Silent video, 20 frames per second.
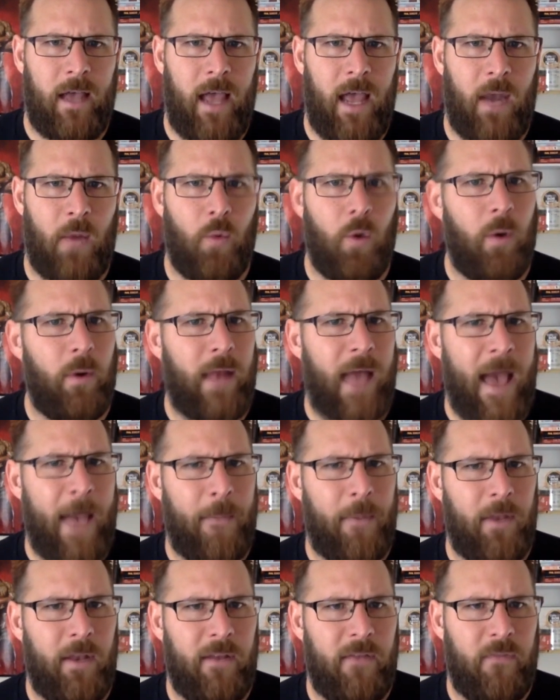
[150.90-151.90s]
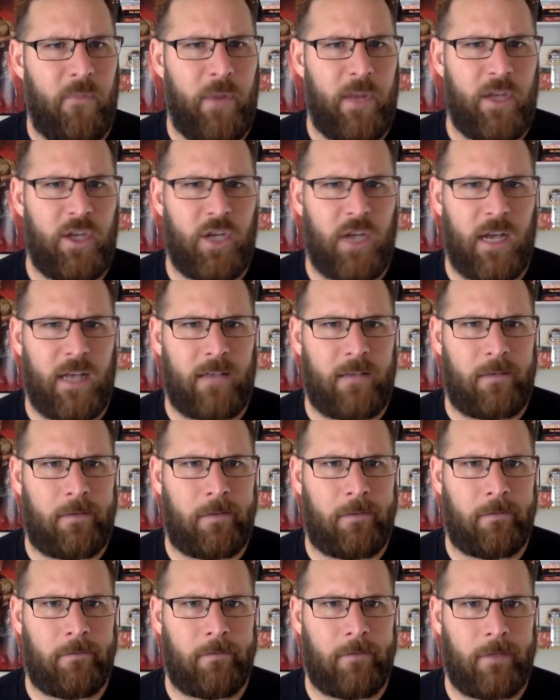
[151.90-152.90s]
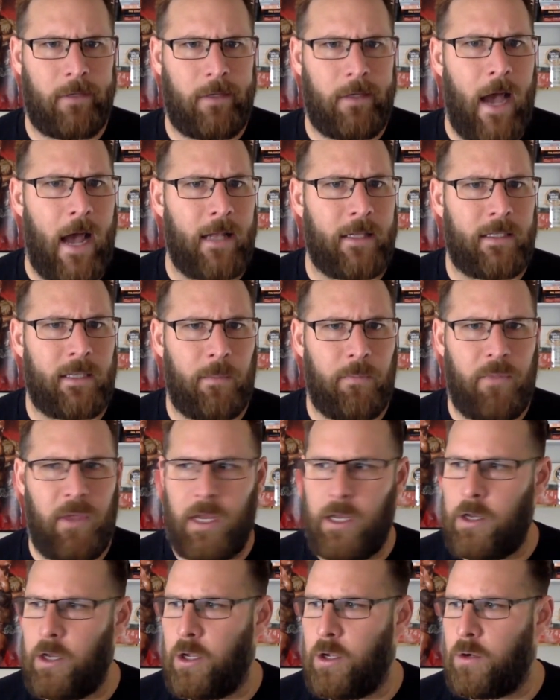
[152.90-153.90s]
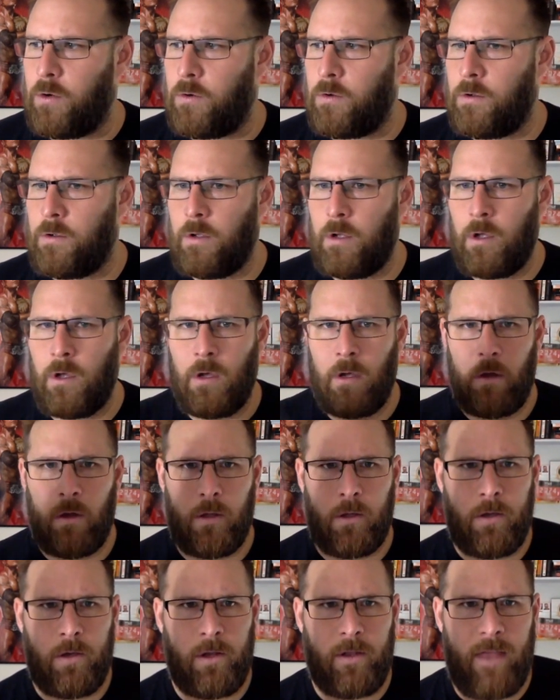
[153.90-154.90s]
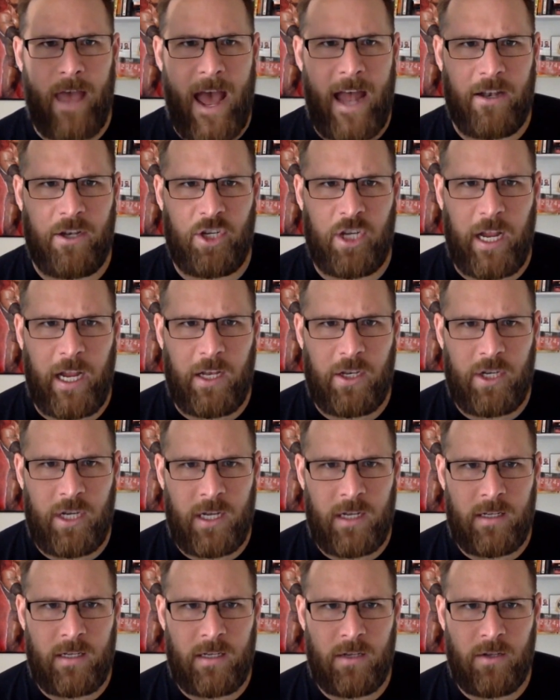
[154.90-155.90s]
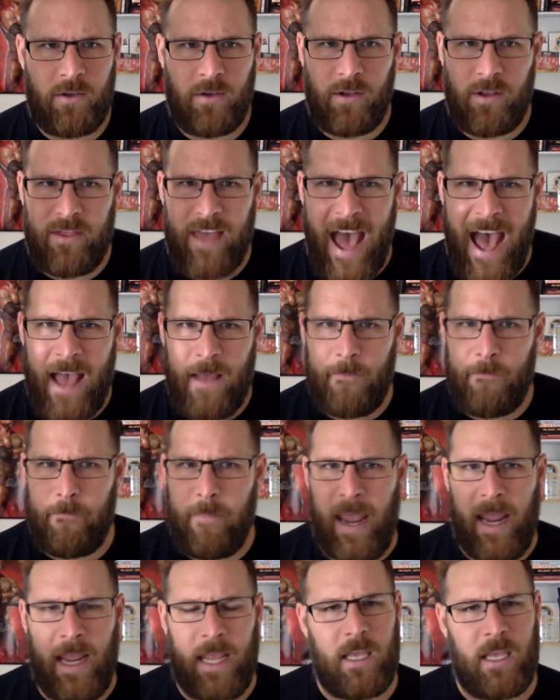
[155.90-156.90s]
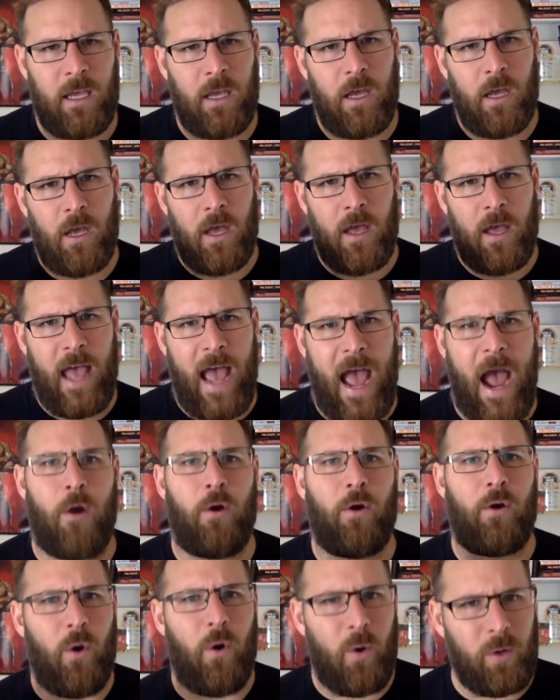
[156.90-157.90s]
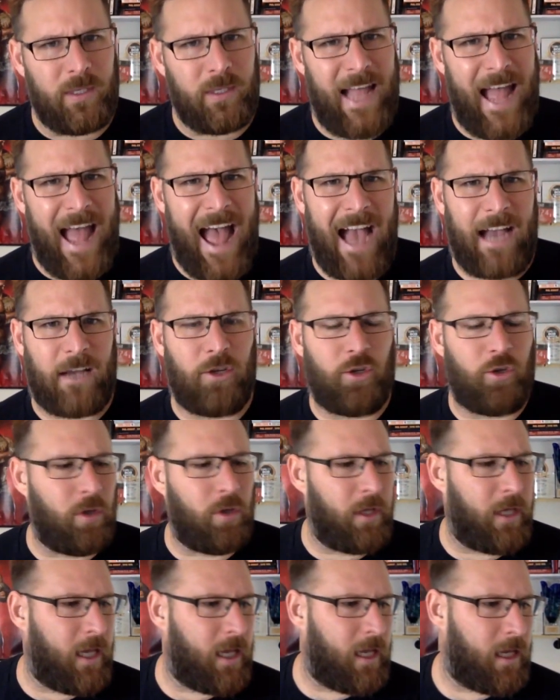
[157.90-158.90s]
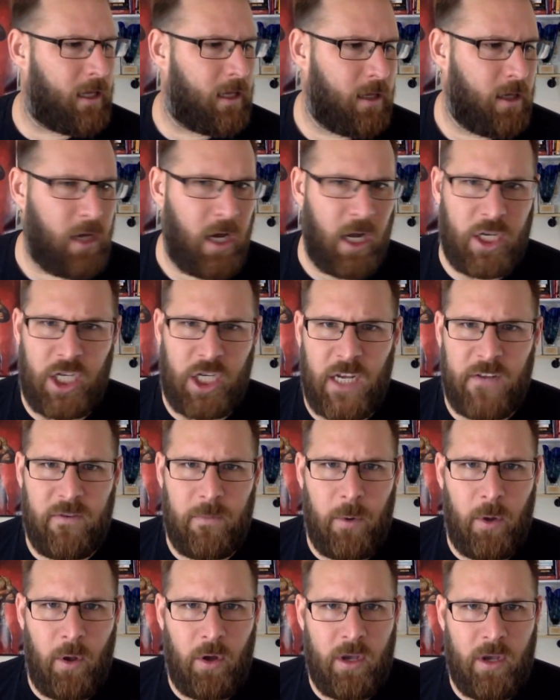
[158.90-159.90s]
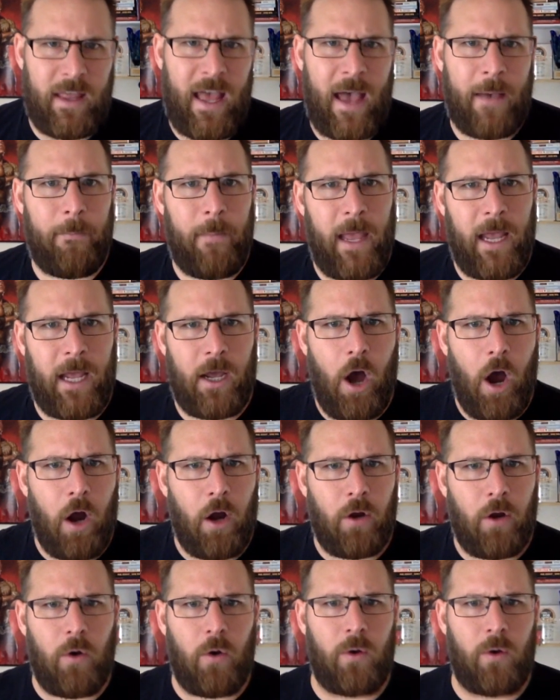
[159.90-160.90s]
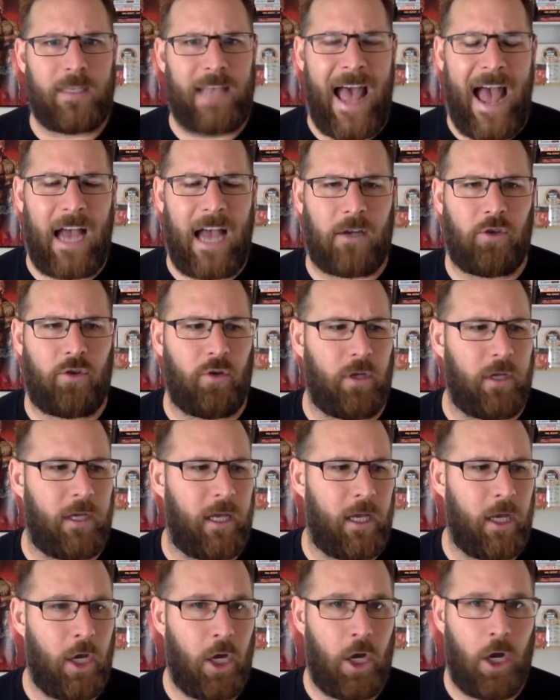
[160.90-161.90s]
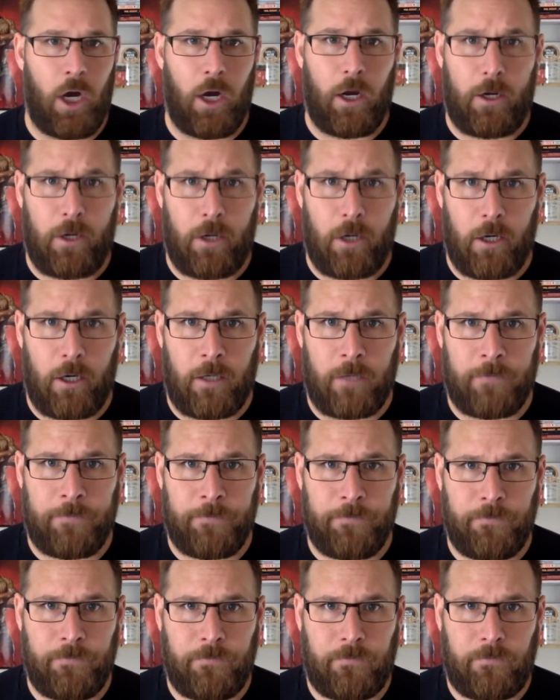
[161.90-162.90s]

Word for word: And what would happen if we just got something new? Could that change it? Could that make our goals actually achievable? Could that make our goals actually occur?